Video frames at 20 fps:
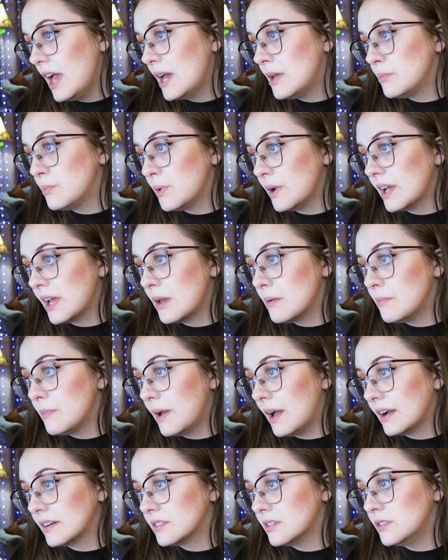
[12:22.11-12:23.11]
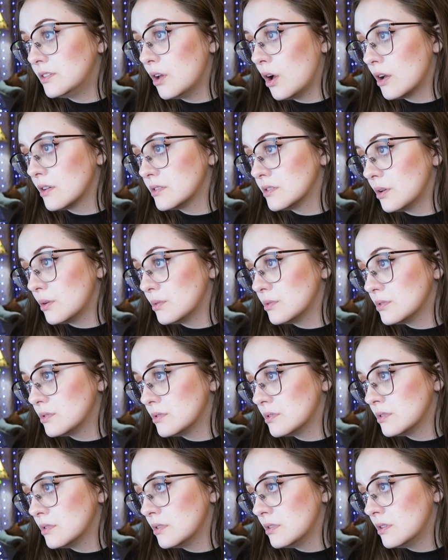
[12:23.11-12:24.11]
and bring him back to
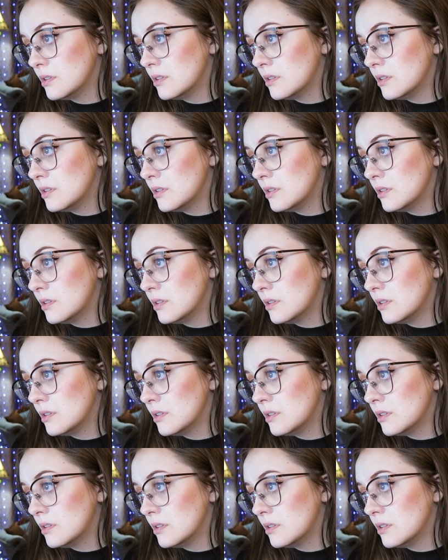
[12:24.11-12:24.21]
Knossos.